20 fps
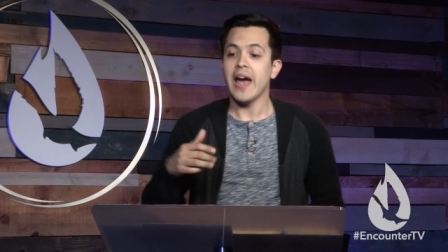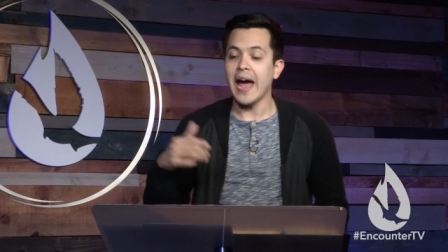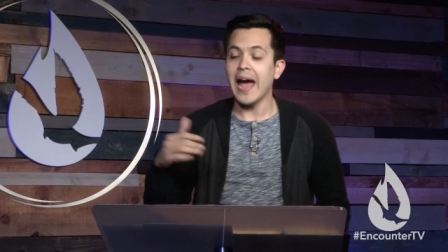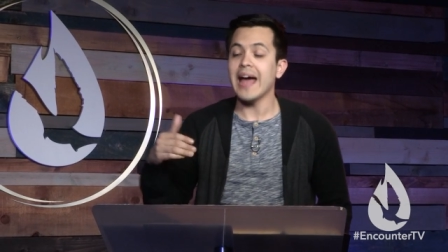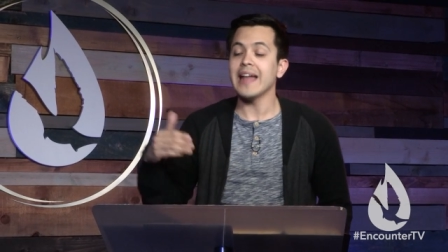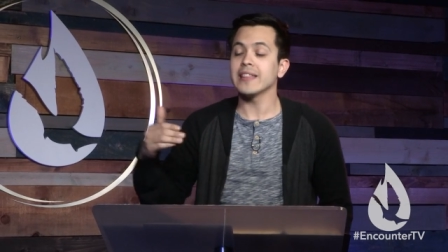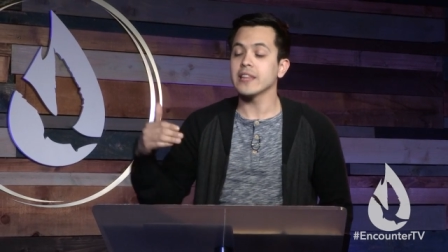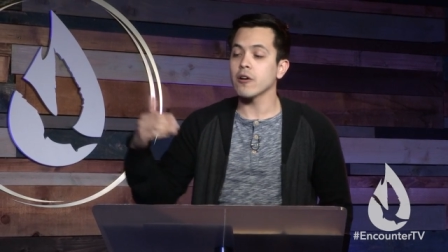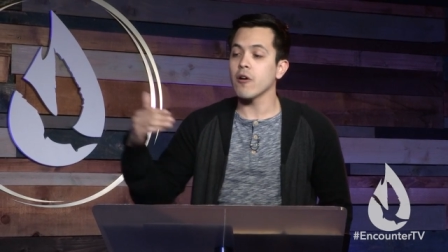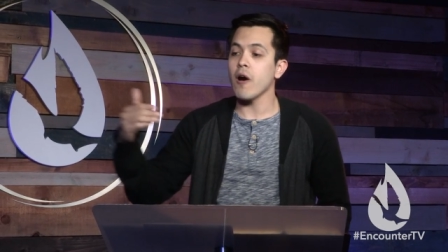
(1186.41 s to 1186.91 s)

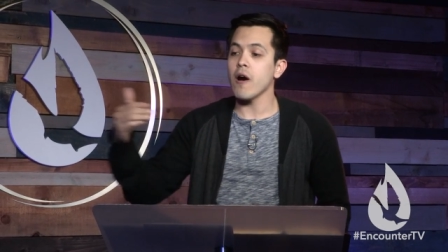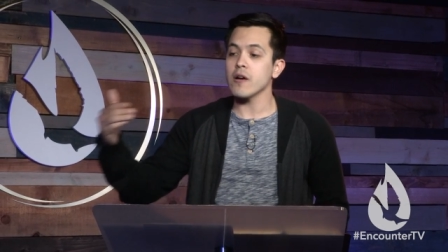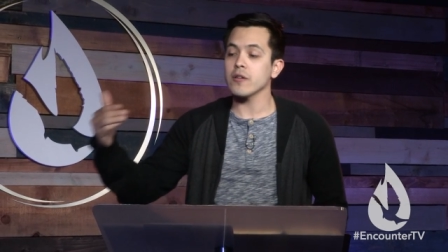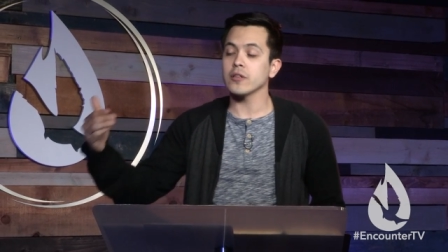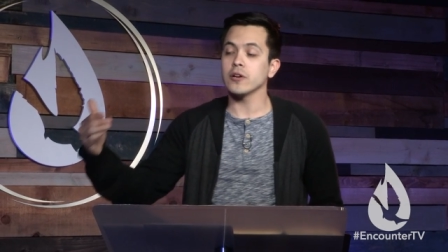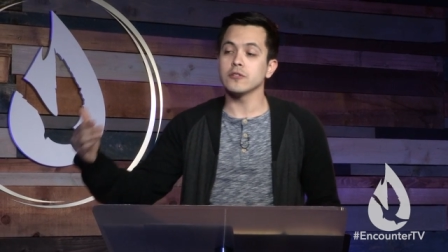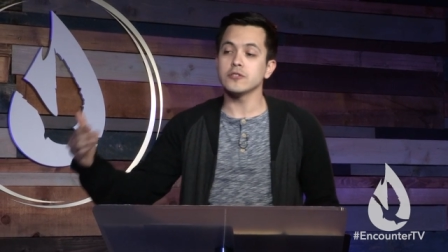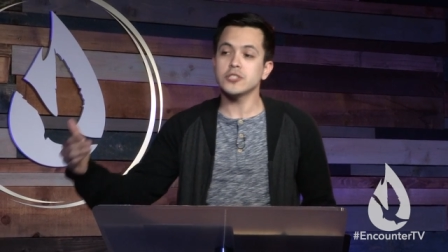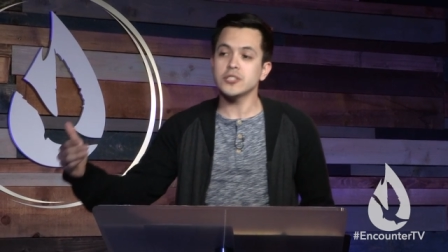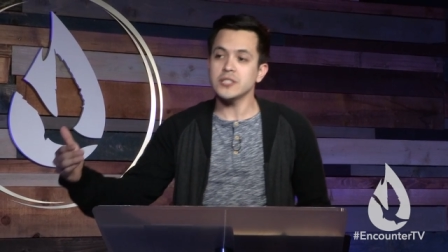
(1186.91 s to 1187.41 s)
And there are
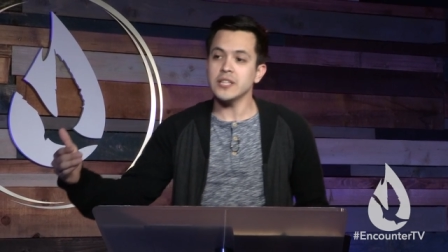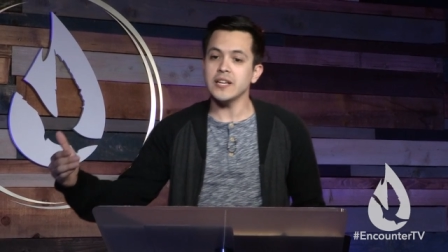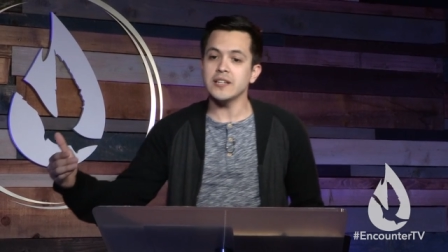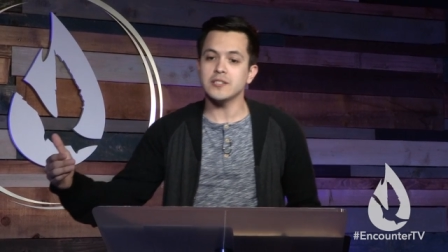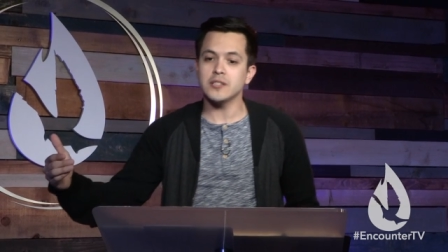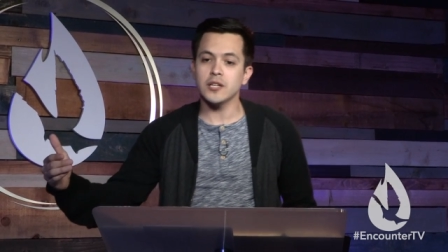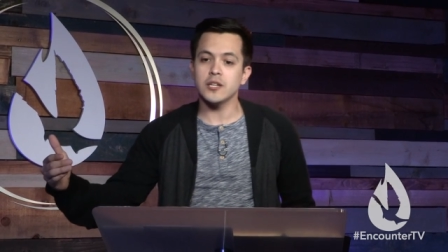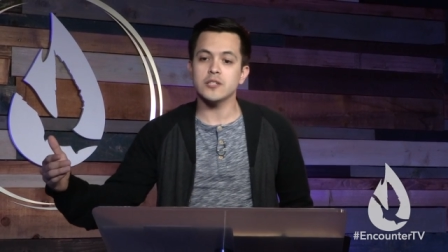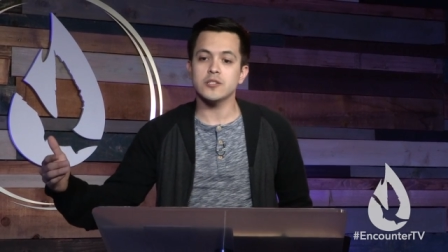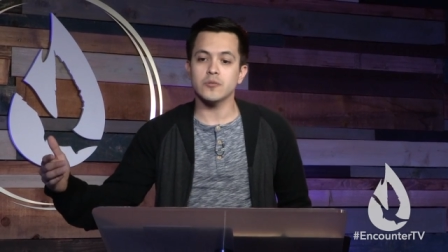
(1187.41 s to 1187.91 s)
those
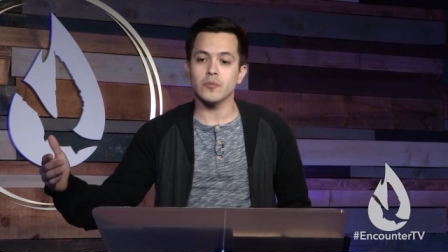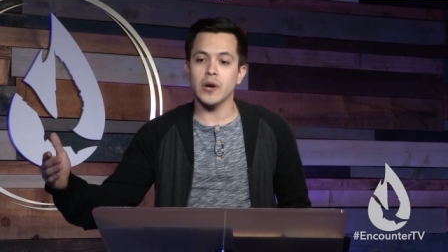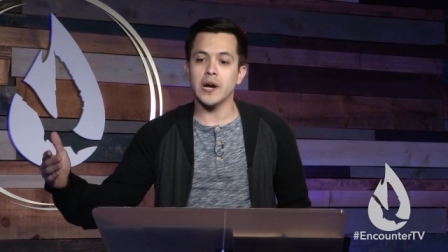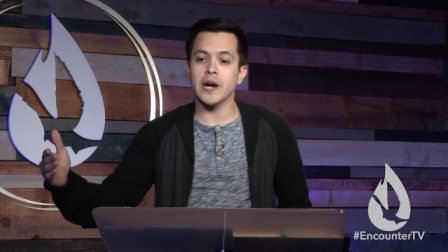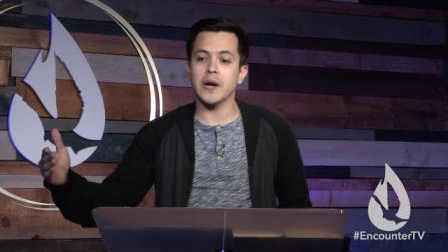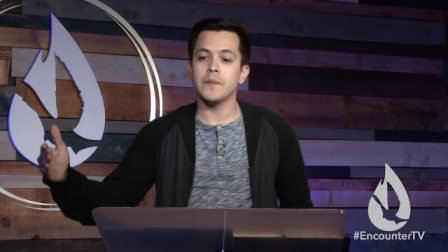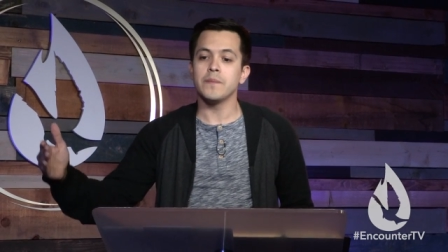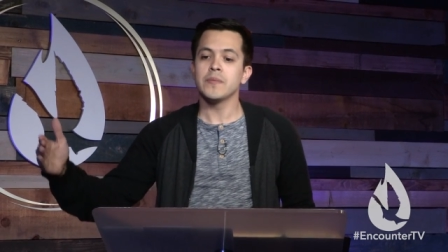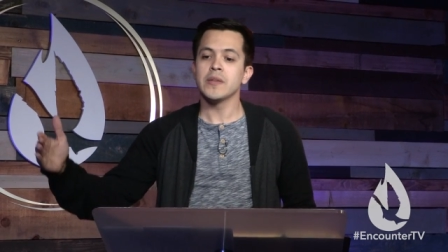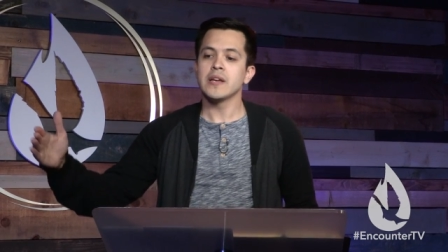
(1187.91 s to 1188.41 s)
seasons
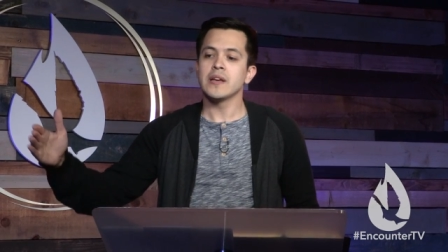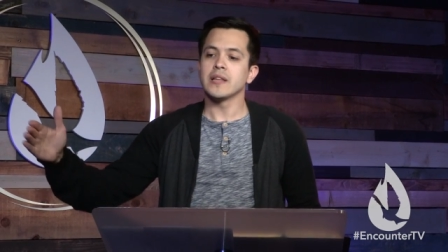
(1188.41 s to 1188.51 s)
where